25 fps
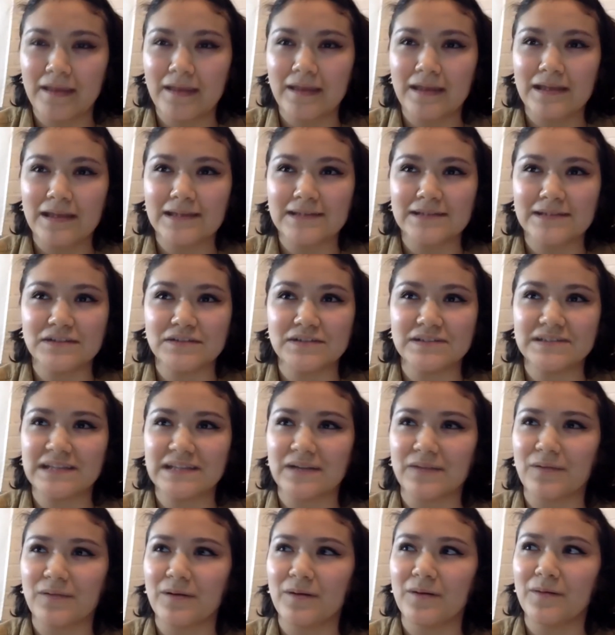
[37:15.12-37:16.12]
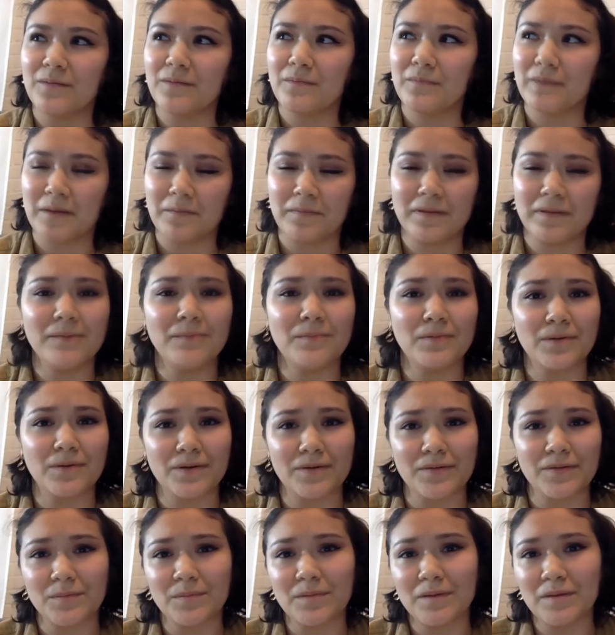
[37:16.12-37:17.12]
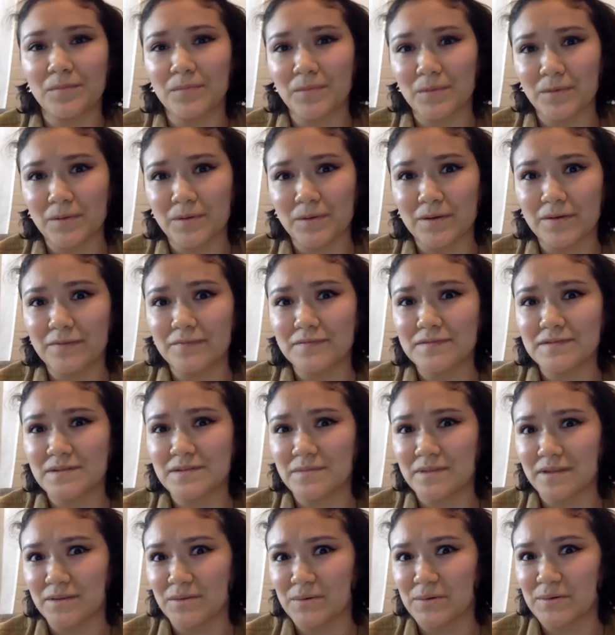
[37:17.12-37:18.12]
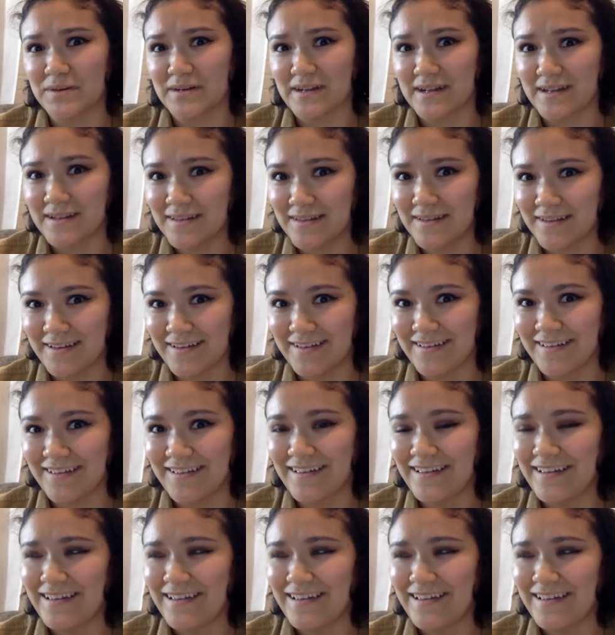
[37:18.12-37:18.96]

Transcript: And she's like, well, my people are the people of Cemento Grande.